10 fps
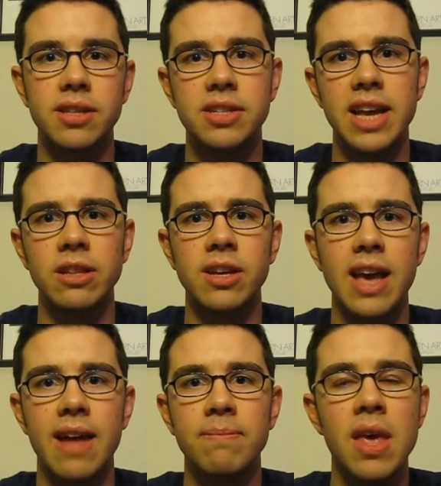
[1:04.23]
to take a
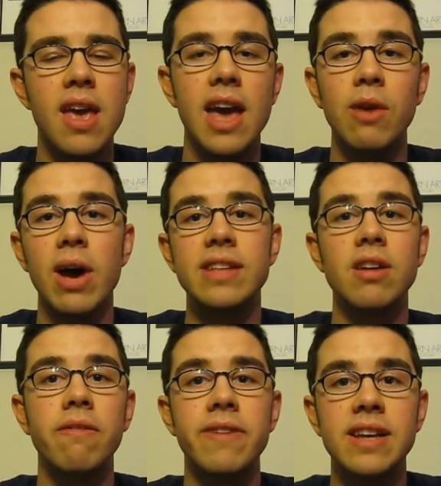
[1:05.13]
look at. Anyway,
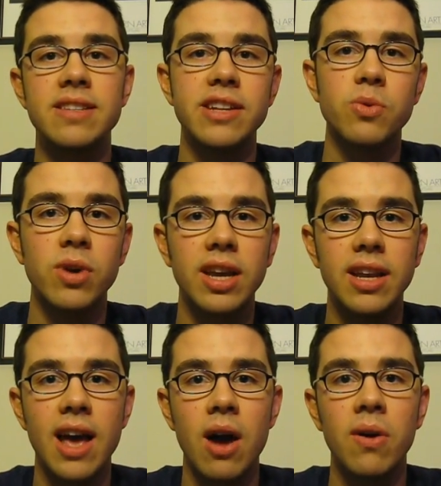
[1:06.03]
it's all fixed and it's
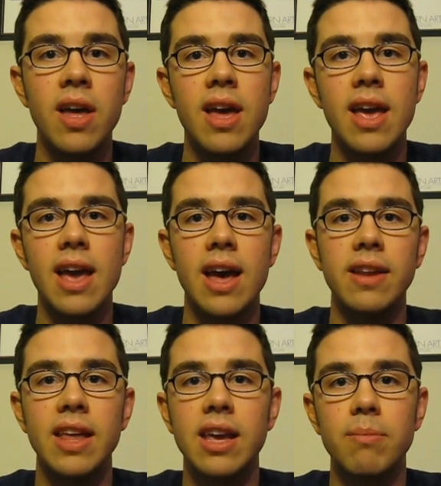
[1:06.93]
working now
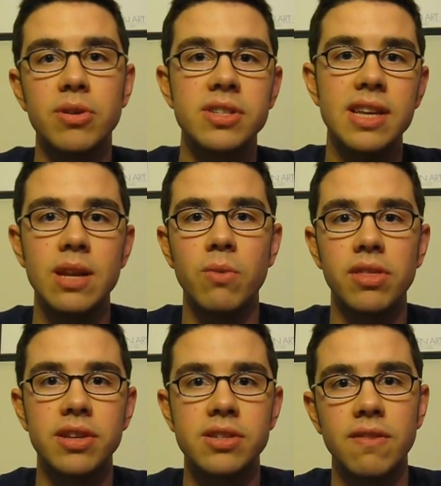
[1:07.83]
and they can proceed
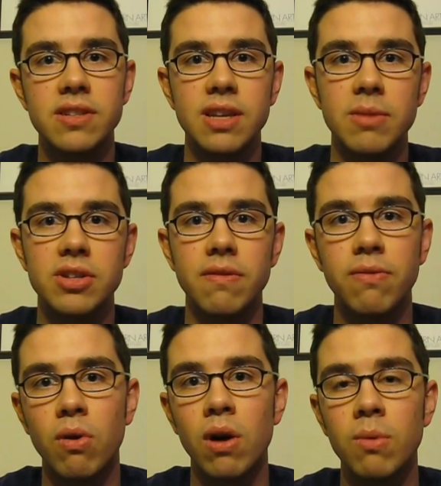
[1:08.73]
with the servicing mission
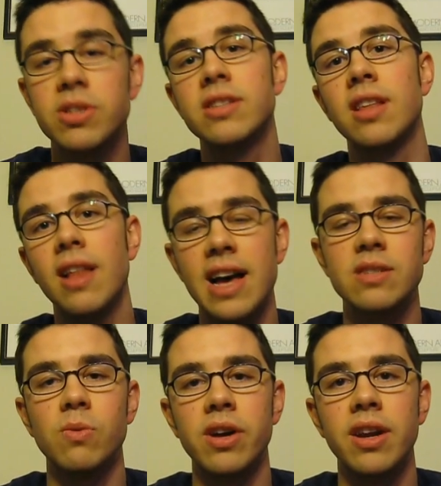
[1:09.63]
4, which is the
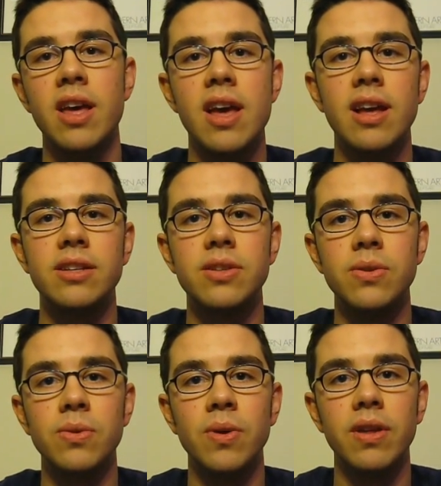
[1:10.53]
last one
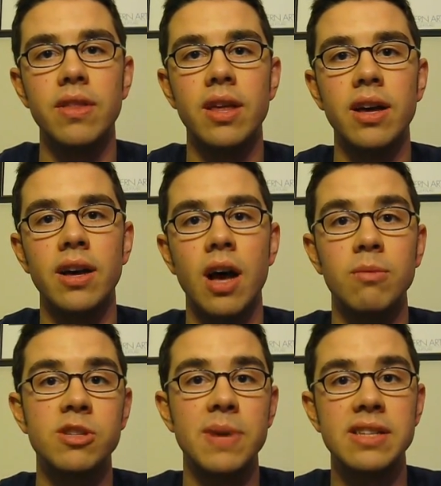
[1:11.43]
to the
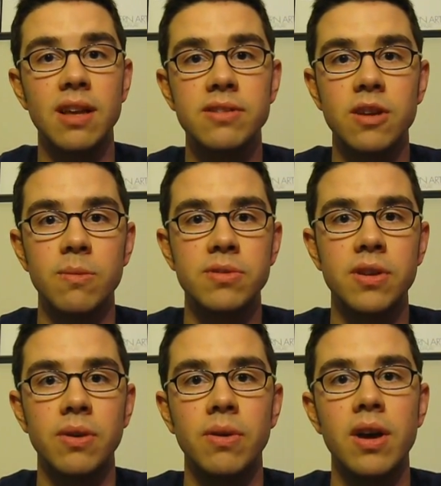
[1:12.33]
Hubble Space Telescope.
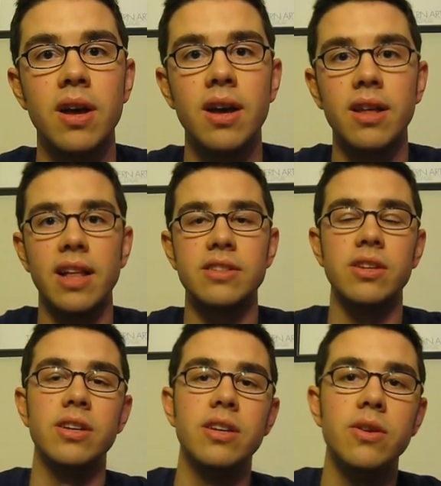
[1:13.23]
So that's a
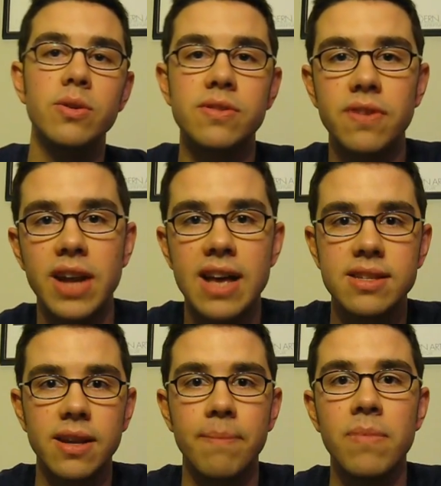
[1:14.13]
good news for
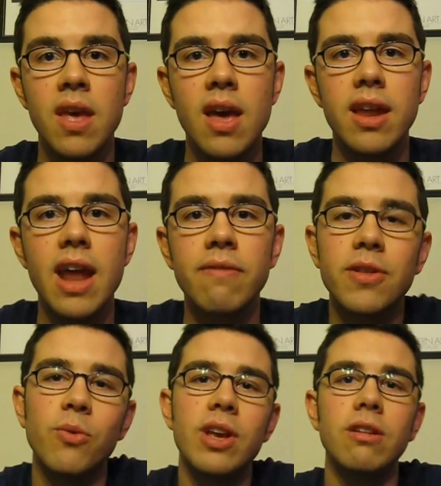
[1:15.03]
NASA. Now
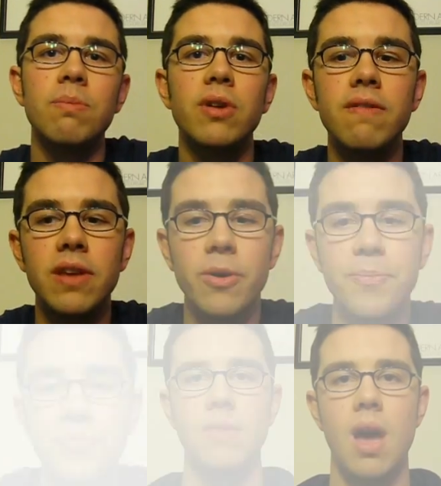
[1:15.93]
for the weekly preview.
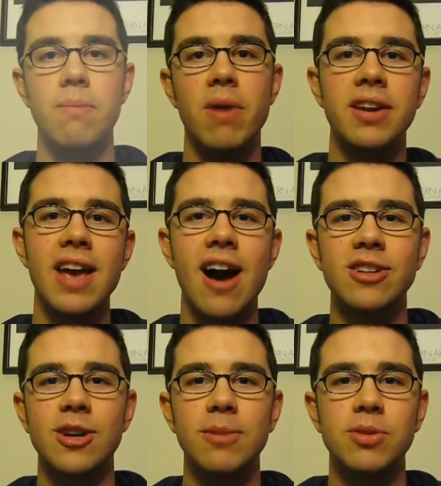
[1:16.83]
On Monday,
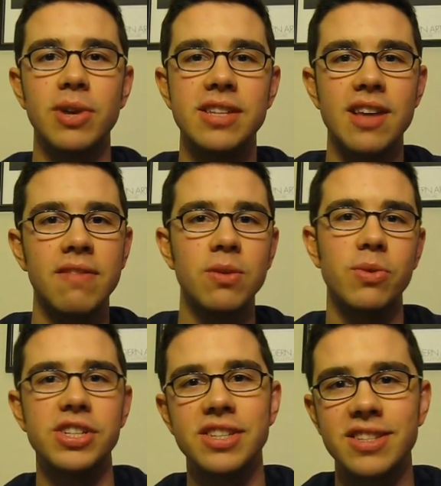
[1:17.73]
October 27th,
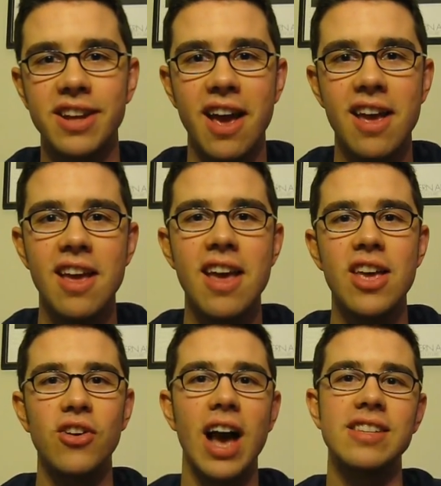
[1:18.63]
which is today,
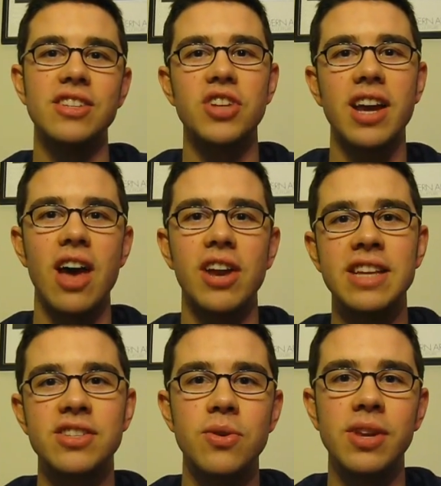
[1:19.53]
you guys can check out
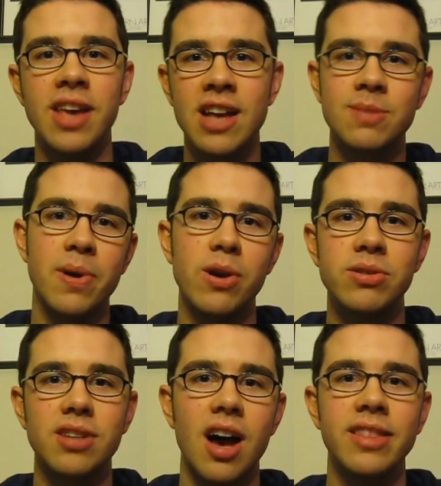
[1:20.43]
a student guest
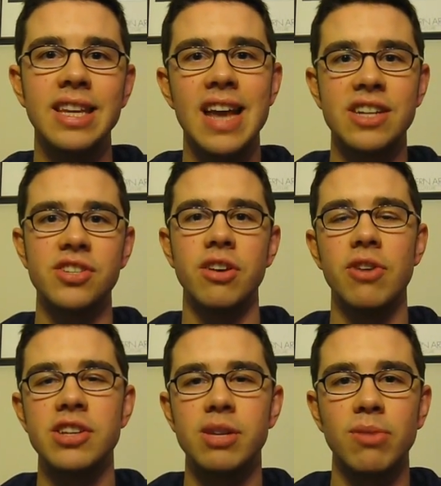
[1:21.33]
post on the Next
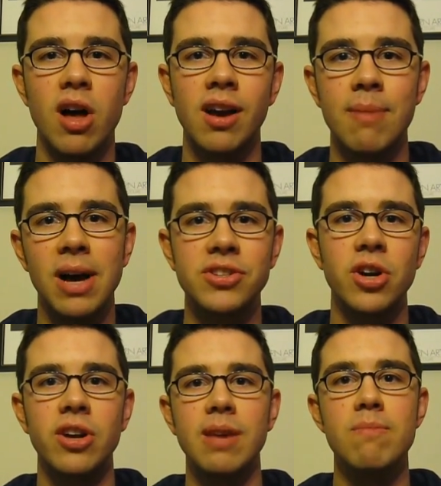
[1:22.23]
Generation blog about
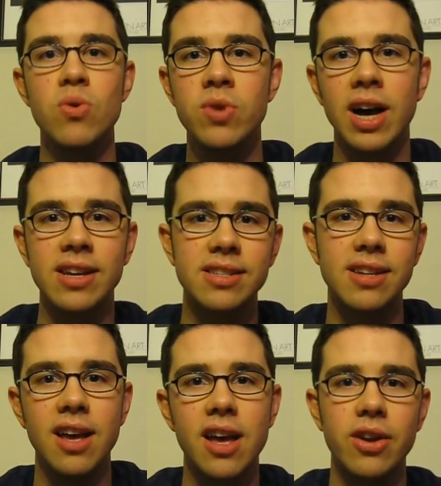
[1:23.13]
turning moon
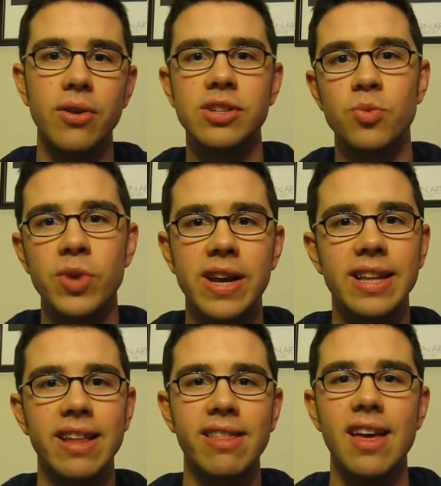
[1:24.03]
dust, known as
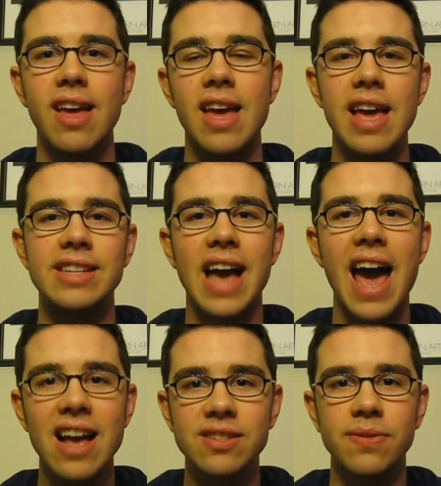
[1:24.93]
regolith, into
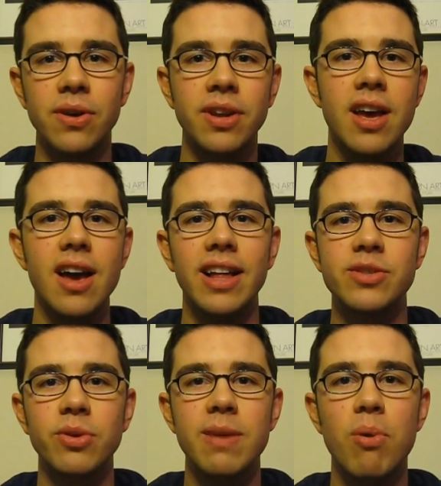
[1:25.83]
asphalt.
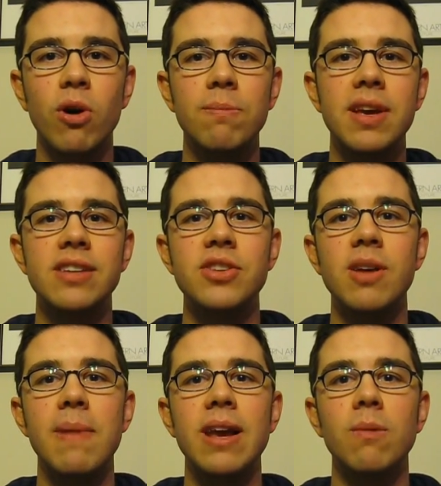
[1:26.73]
That's really important because you
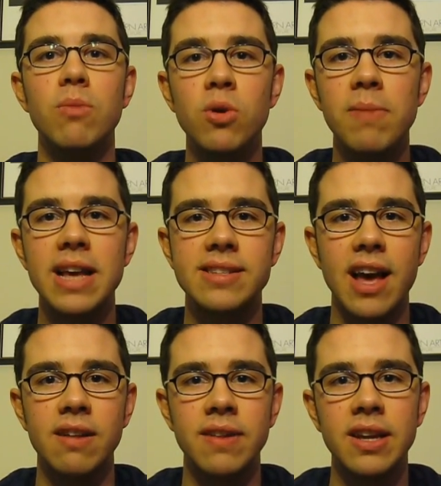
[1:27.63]
can make your moon base
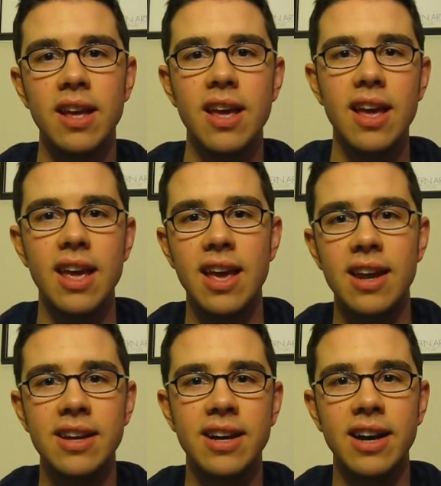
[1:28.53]
out of it,
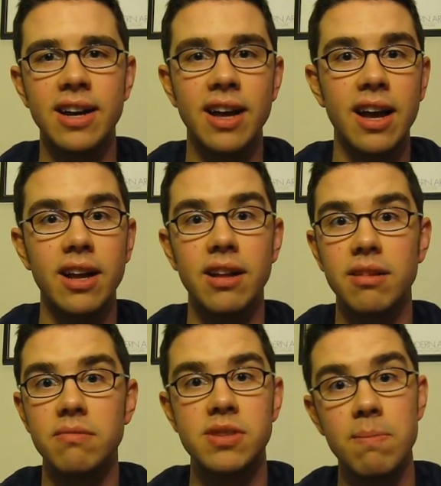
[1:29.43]
and uh, uh,
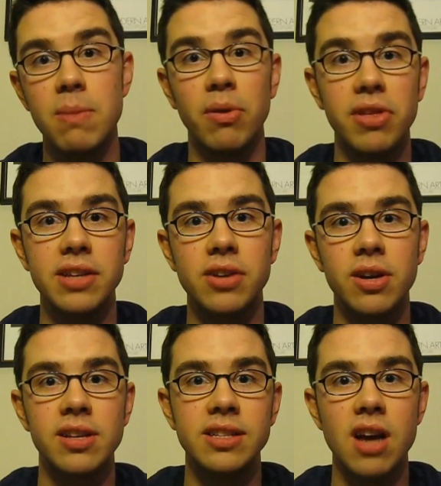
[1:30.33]
some people think
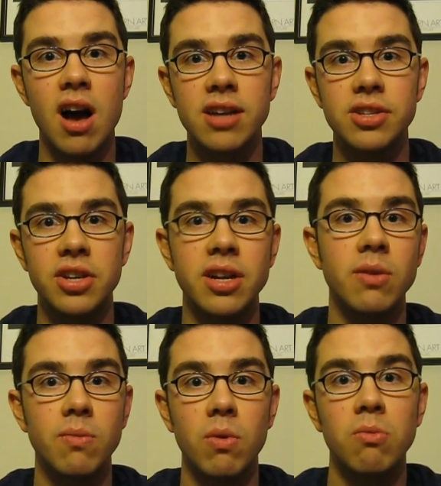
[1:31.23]
turn it into oxygen
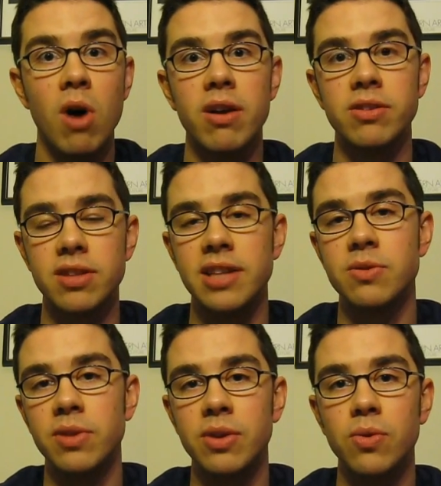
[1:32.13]
and, and water, so
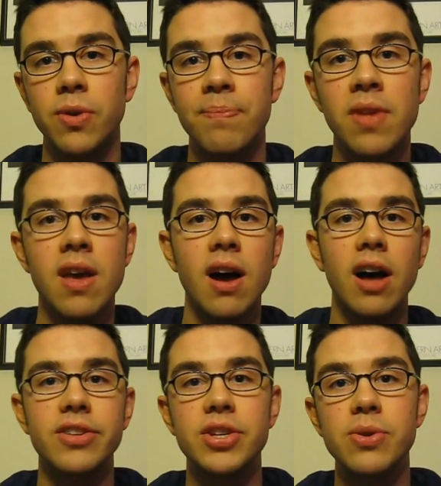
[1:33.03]
that's really cool.
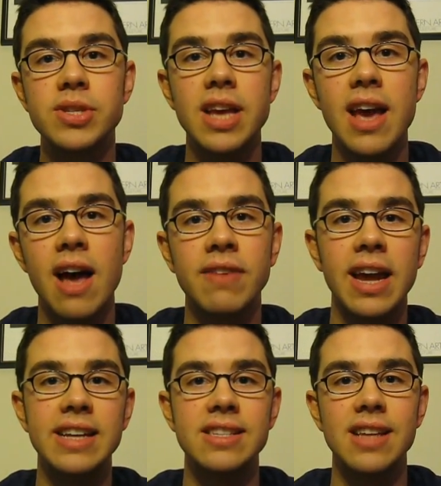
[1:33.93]
On Tuesday, I've
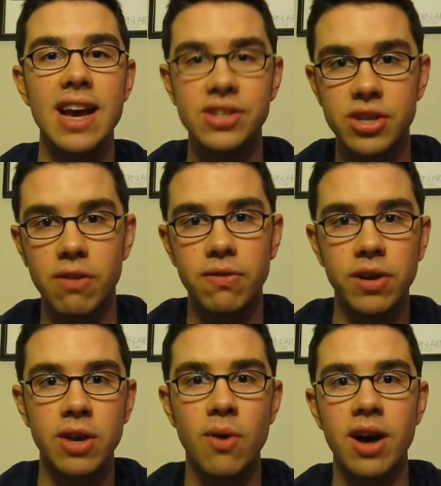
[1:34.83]
got a slideshow
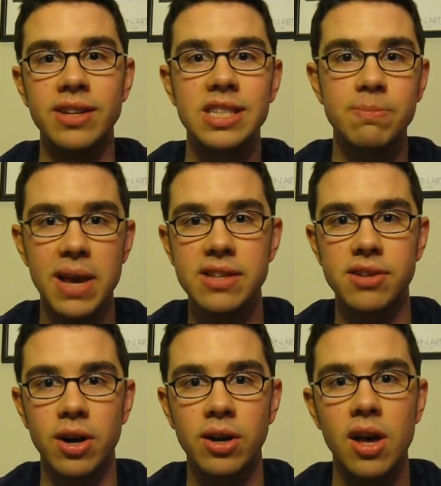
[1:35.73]
for you on
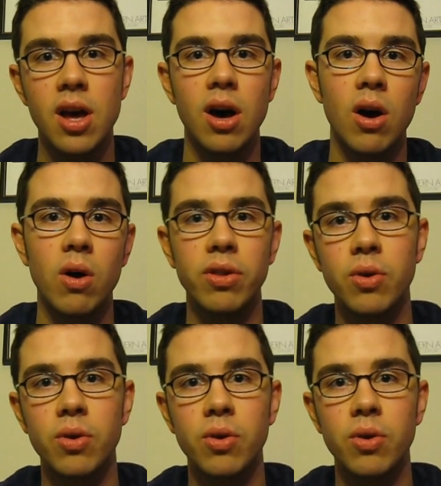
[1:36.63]
space art, all the